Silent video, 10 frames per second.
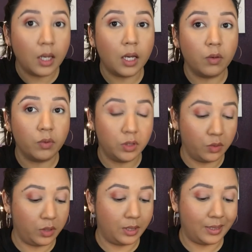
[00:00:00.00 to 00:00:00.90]
And we'll
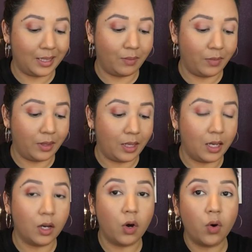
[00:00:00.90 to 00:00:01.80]
do the same
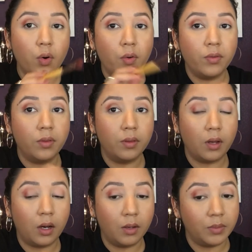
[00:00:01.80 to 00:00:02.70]
thing on,
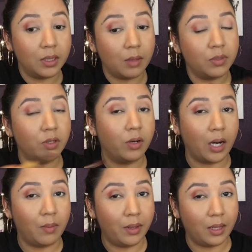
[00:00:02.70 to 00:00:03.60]
I
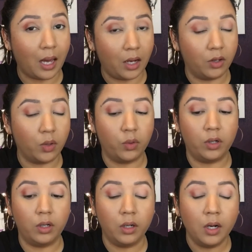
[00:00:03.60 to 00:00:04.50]
meant the outer
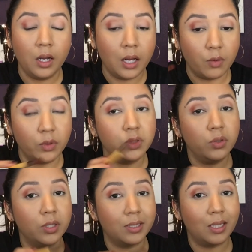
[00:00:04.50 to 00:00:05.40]
corner. We'll
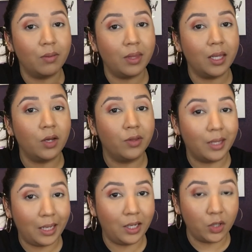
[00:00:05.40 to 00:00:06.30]
do the same thing on
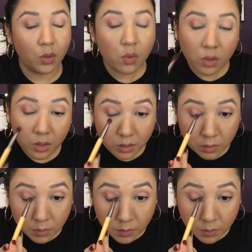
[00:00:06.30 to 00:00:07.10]
the inner corner.